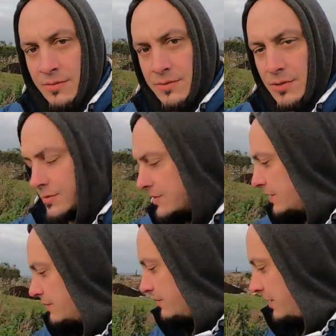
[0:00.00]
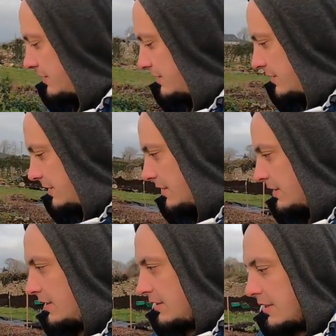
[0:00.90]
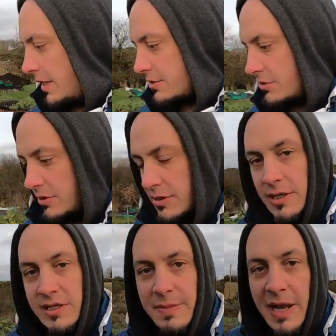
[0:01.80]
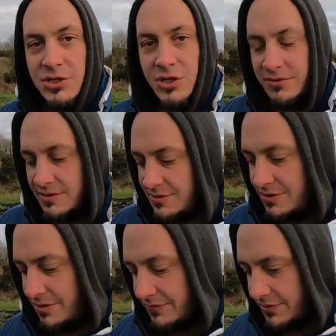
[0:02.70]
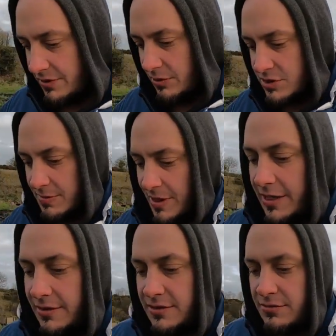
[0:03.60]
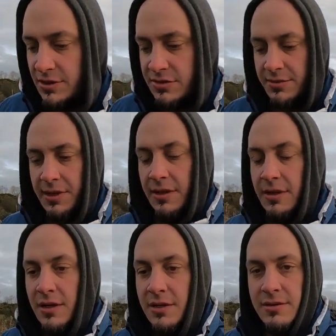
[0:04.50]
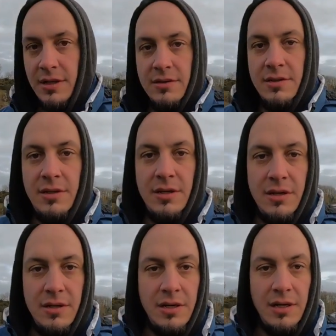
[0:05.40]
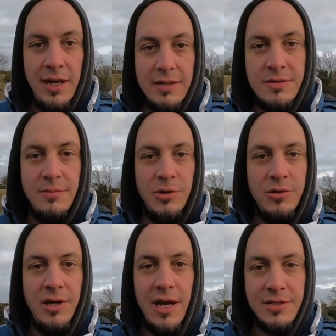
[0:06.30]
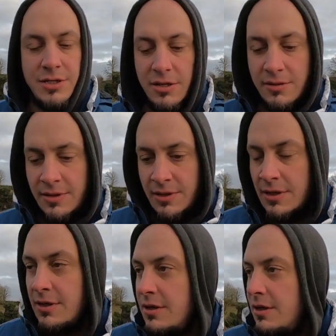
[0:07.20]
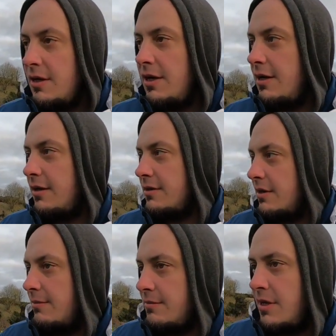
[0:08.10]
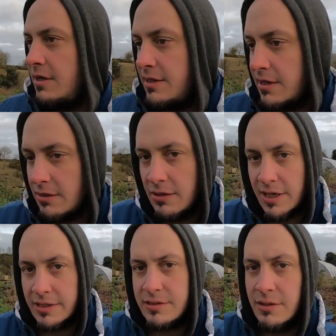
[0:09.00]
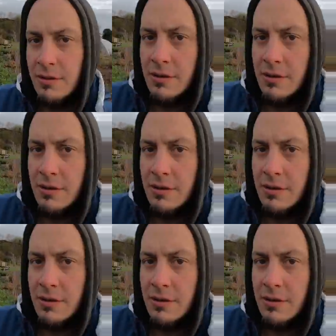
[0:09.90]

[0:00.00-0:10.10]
just in the actual expansion of the wood chip island, which we did in late summer last year. And take a look at it.